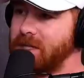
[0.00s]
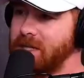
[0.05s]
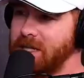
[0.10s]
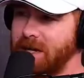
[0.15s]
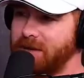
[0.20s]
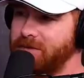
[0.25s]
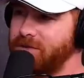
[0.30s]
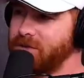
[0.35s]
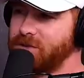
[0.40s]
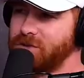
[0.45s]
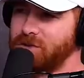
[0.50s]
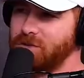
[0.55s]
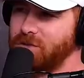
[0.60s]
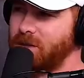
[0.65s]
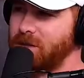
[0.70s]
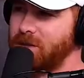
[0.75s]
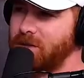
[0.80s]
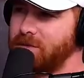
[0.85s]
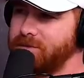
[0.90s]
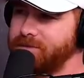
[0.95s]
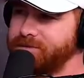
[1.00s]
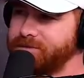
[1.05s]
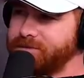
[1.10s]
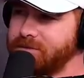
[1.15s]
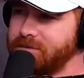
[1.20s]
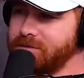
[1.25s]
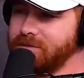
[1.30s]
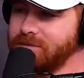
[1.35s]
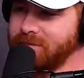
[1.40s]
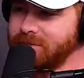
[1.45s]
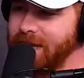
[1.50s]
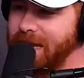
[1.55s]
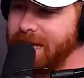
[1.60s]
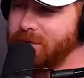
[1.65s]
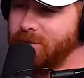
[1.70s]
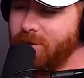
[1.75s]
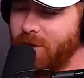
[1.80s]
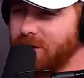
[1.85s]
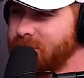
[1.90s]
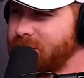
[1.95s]
Yeah, for sure. Yeah, yeah.
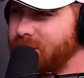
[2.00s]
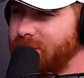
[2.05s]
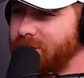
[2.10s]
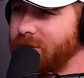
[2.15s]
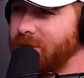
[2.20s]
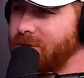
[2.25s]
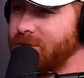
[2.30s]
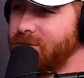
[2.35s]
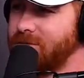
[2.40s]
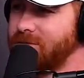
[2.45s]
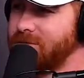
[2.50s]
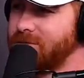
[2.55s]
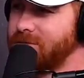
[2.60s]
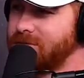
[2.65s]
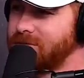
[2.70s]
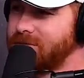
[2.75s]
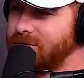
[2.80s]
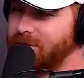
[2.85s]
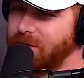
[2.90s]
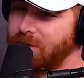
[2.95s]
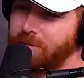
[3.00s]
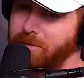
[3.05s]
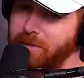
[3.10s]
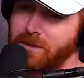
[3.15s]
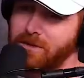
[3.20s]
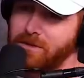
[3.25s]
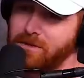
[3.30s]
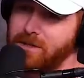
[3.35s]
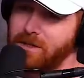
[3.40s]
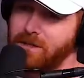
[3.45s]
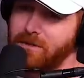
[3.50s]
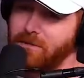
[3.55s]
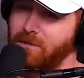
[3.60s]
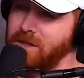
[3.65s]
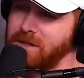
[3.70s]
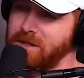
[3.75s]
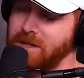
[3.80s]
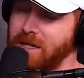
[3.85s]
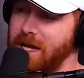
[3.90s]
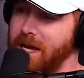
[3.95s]
And you also knew your peers that it
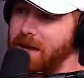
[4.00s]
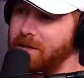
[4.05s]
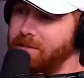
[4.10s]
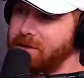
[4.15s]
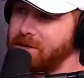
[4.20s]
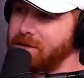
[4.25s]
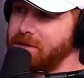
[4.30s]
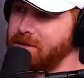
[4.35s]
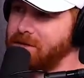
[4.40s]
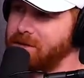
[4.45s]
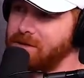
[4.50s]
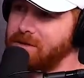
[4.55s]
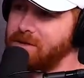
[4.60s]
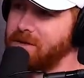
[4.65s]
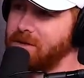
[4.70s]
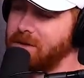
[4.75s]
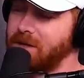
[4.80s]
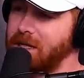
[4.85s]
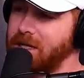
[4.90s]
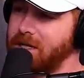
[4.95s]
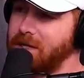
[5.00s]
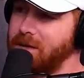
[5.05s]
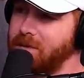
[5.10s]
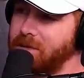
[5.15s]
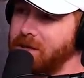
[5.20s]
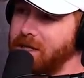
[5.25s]
wasn't going to happen to, and you still got to keep